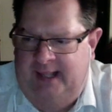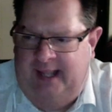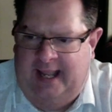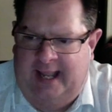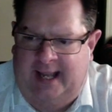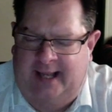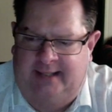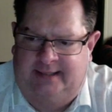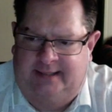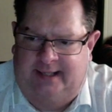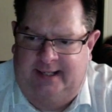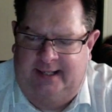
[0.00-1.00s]

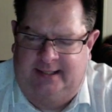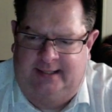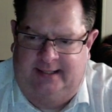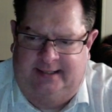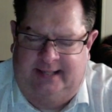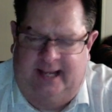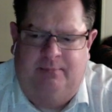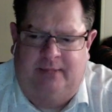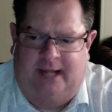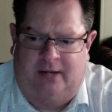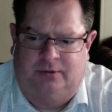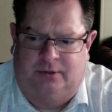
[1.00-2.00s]
And uh, it, it came
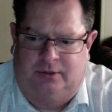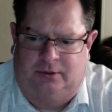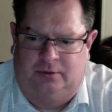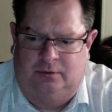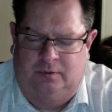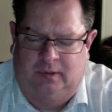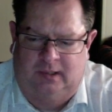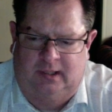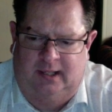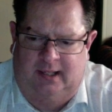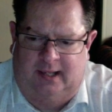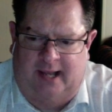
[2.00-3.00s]
down to
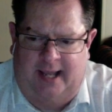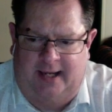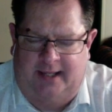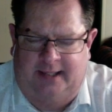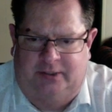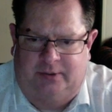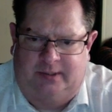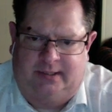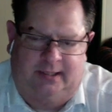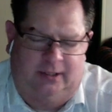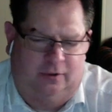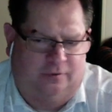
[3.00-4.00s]
I had an interest
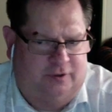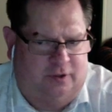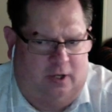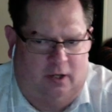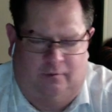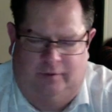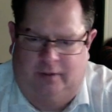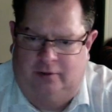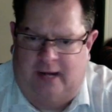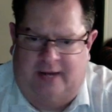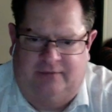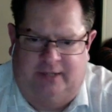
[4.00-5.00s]
in either photography or
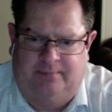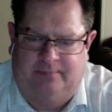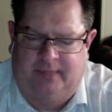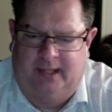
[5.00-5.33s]
drafting.